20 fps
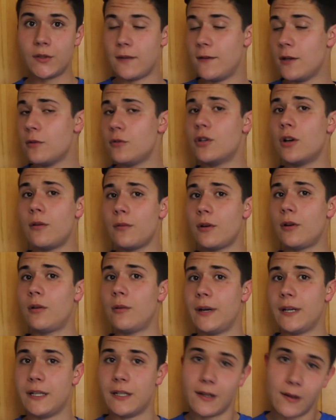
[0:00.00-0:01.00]
If you don't
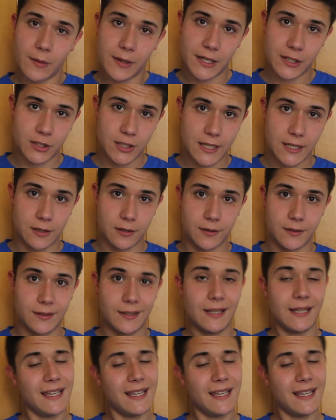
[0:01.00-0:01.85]
already know what Enchanters